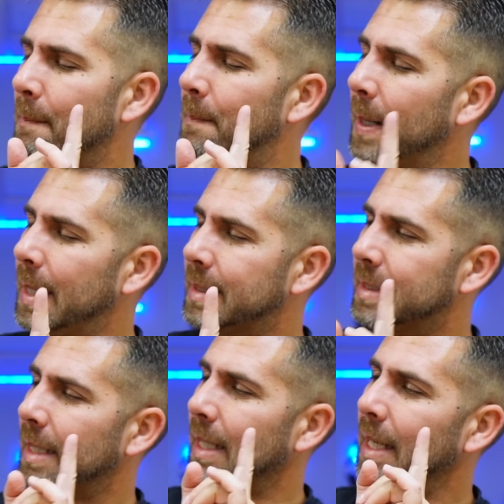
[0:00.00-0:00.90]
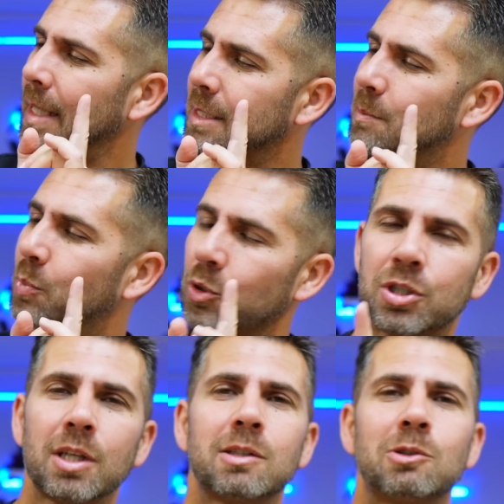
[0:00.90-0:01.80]
But let's
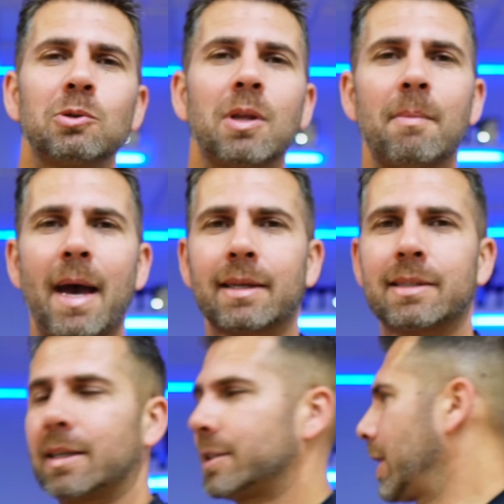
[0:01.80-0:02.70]
push it to the max and